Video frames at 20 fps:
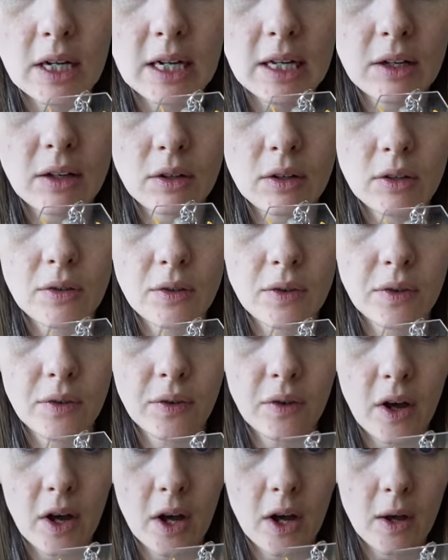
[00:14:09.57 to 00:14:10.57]
good
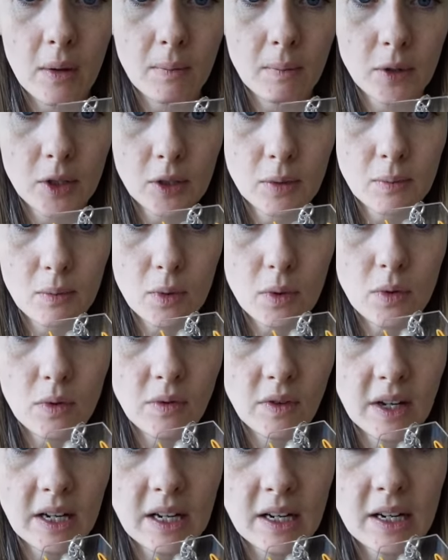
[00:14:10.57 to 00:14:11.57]
firm
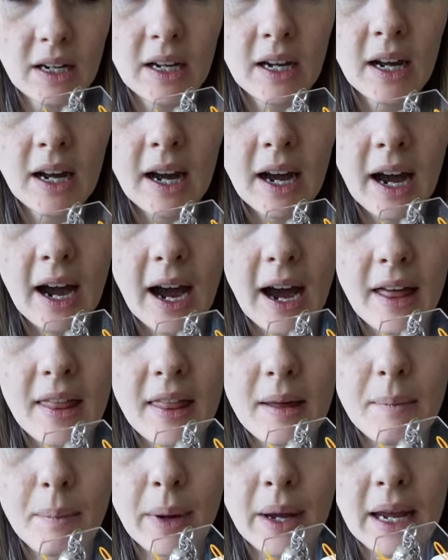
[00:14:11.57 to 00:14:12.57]
smoothing, and
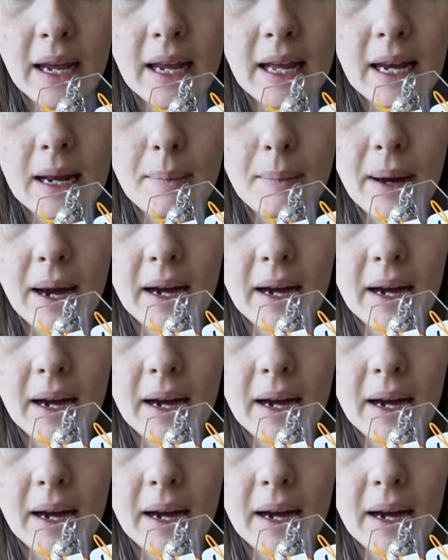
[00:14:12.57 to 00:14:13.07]
then peel it back